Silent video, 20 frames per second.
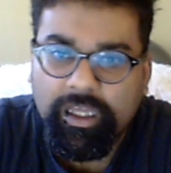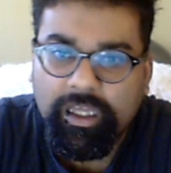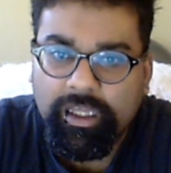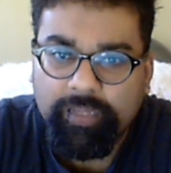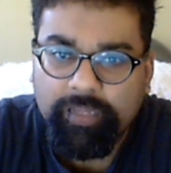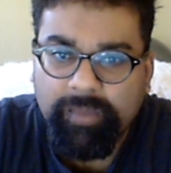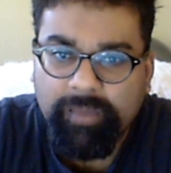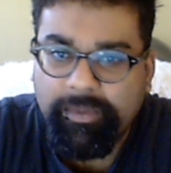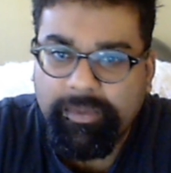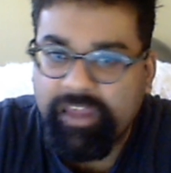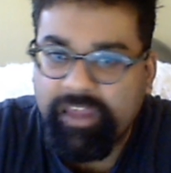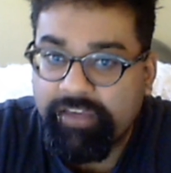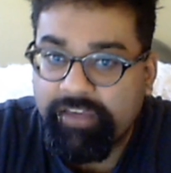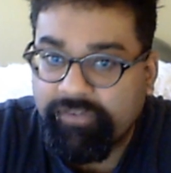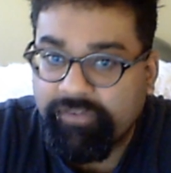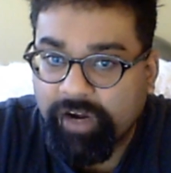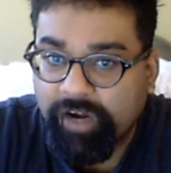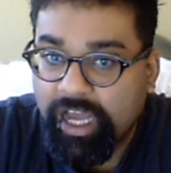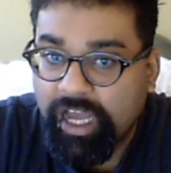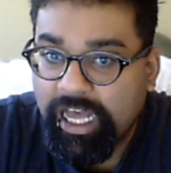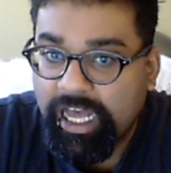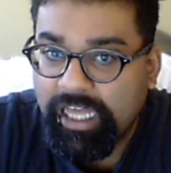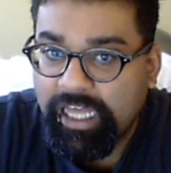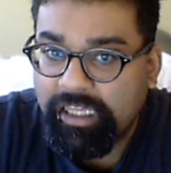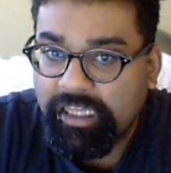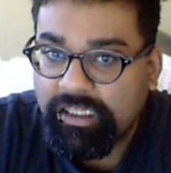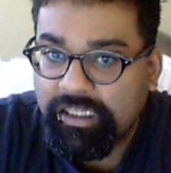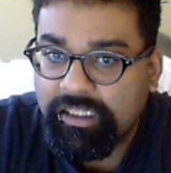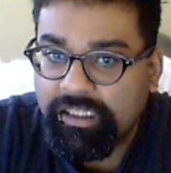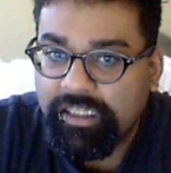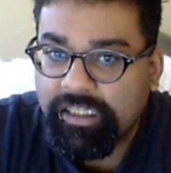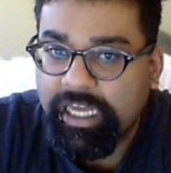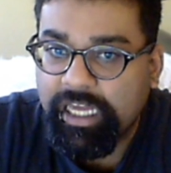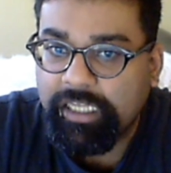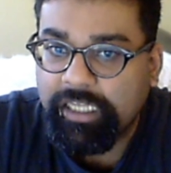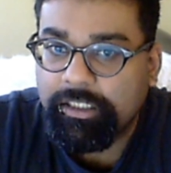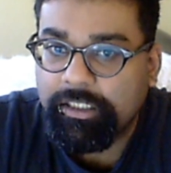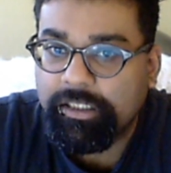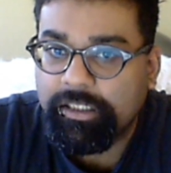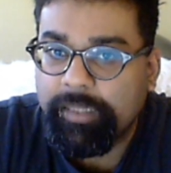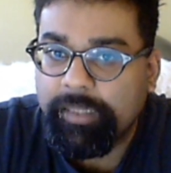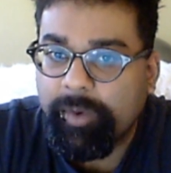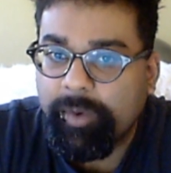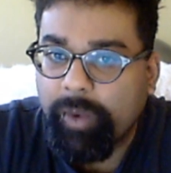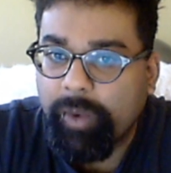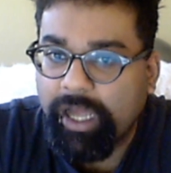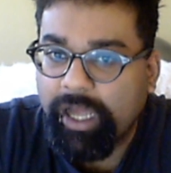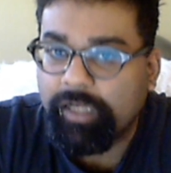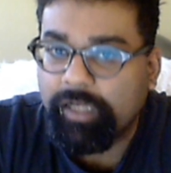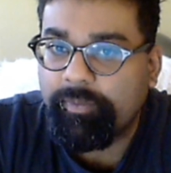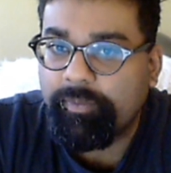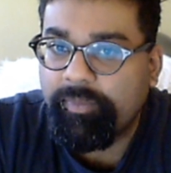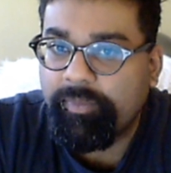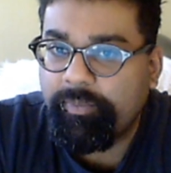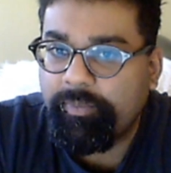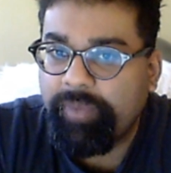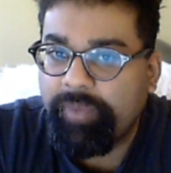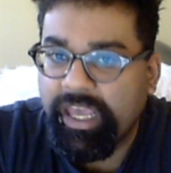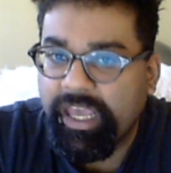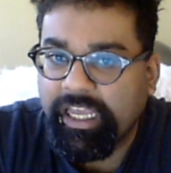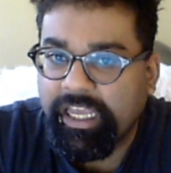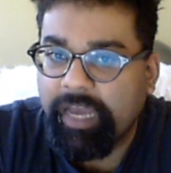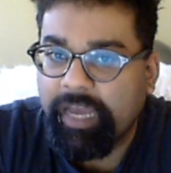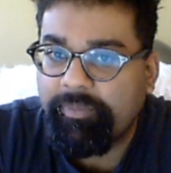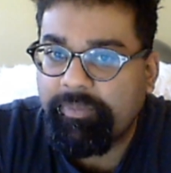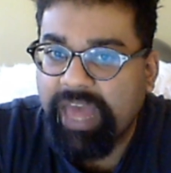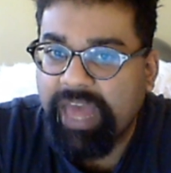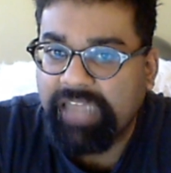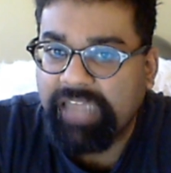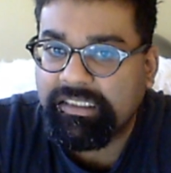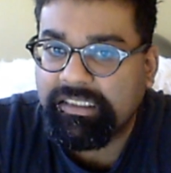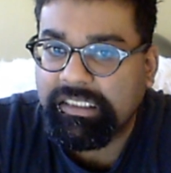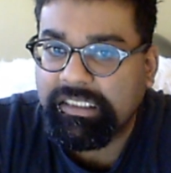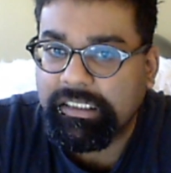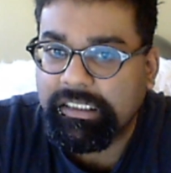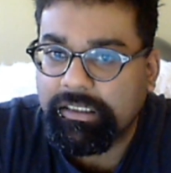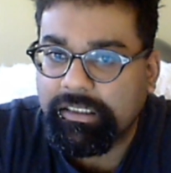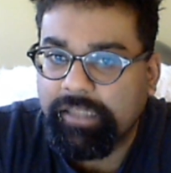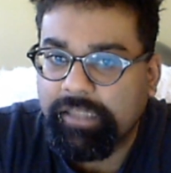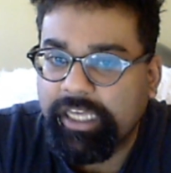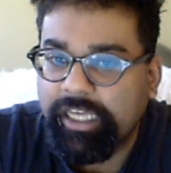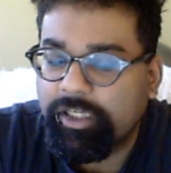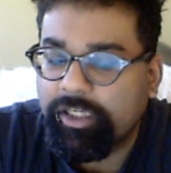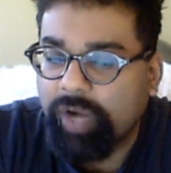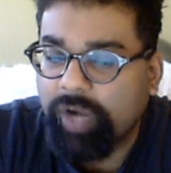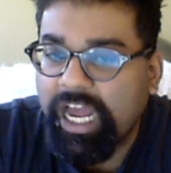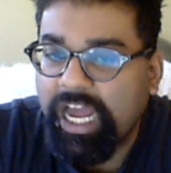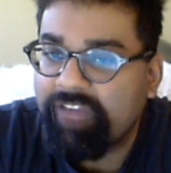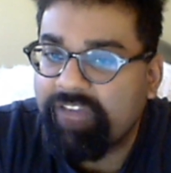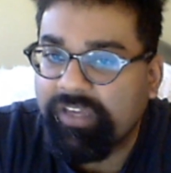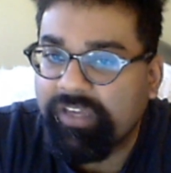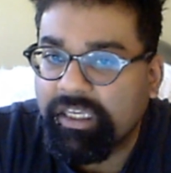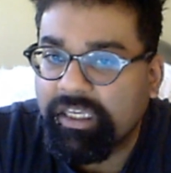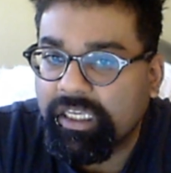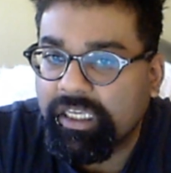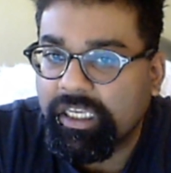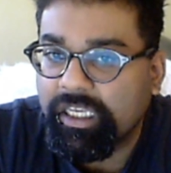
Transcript: Maybe they forgot that it took them a while to pick up that skill, like driving,